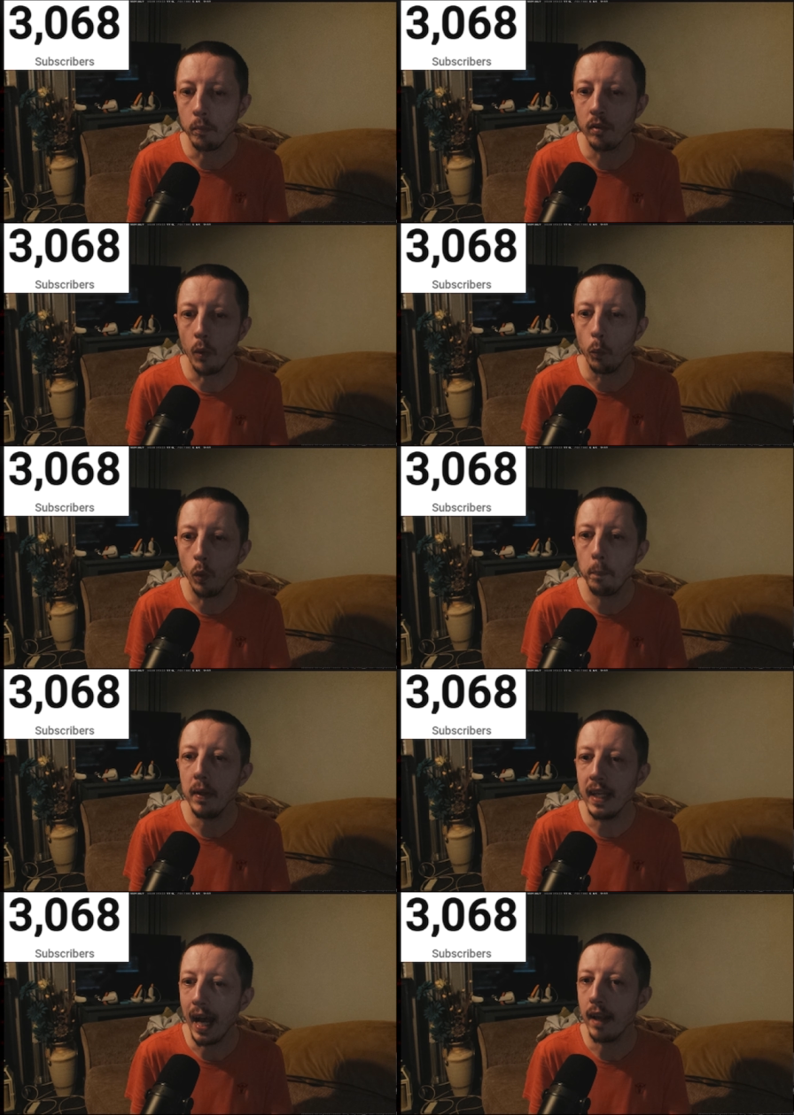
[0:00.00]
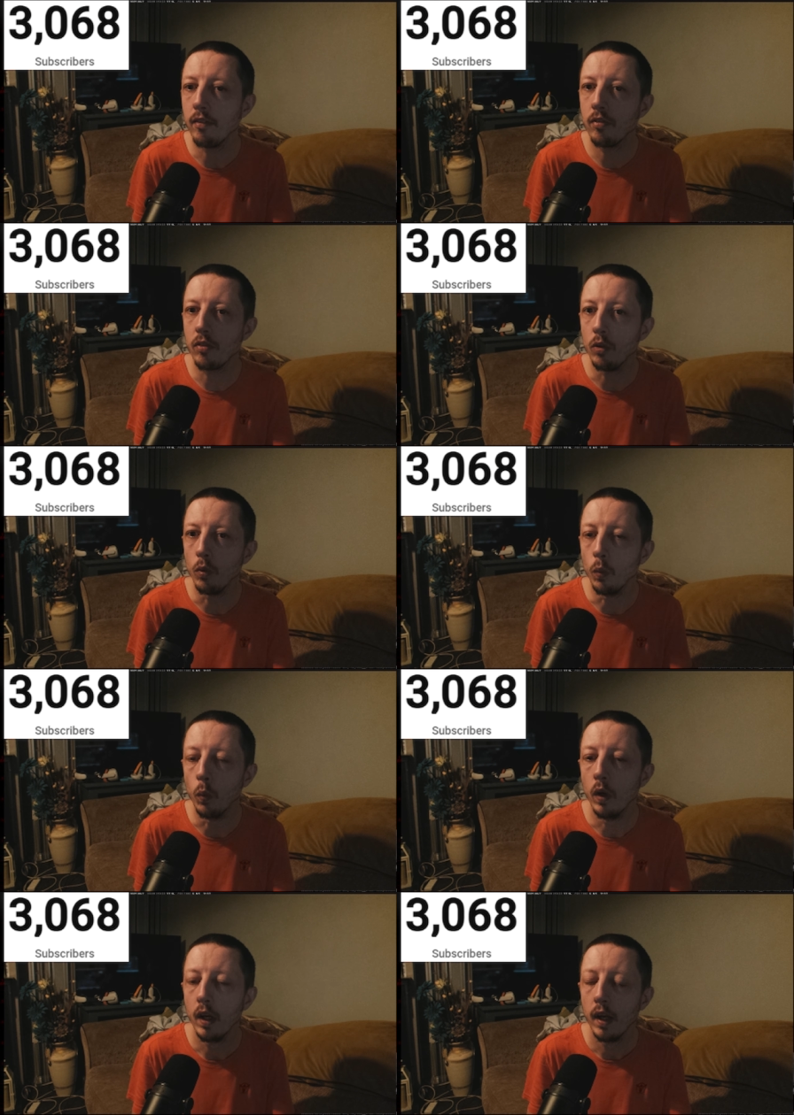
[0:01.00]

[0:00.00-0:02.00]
So it would be nice to